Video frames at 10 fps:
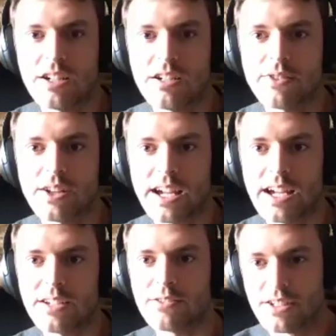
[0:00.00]
okay,
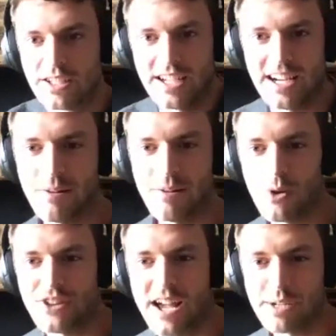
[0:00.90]
what's
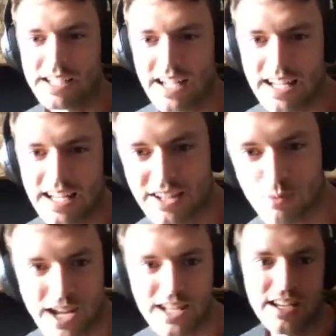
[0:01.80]
happening here? Let's
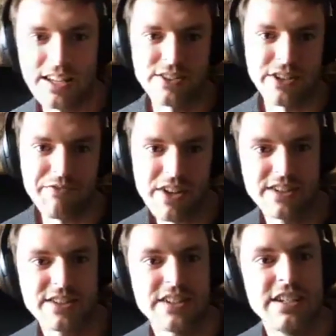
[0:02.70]
wait, let's not
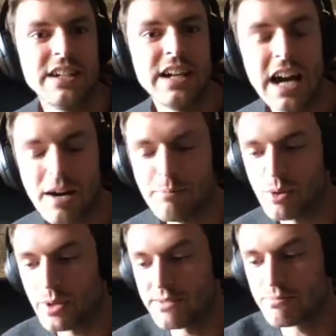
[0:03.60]
invest. But
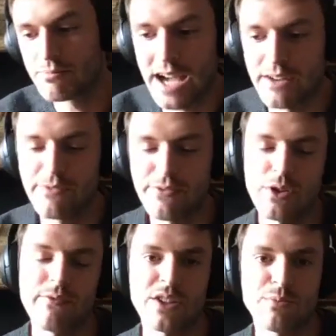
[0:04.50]
we had a few
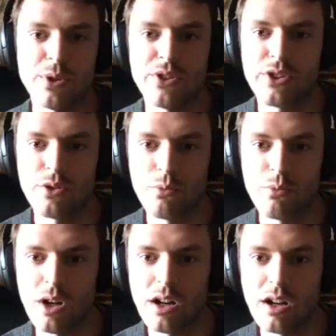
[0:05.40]
investments that
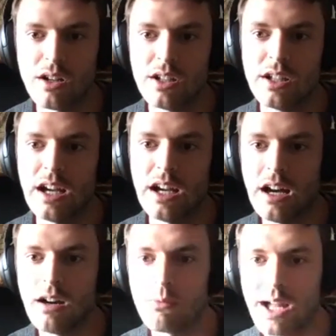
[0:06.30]
were,
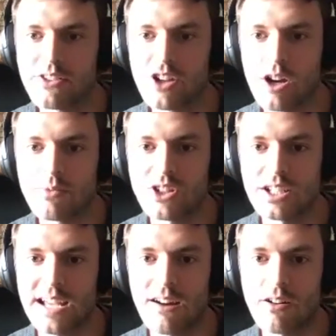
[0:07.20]
we had term
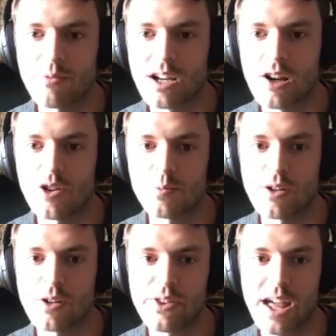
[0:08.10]
sheets out and we closed
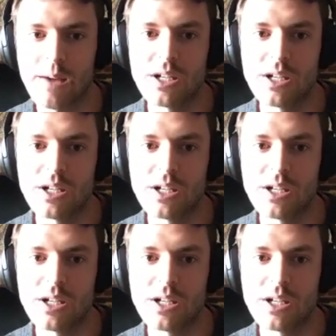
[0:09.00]
both of them.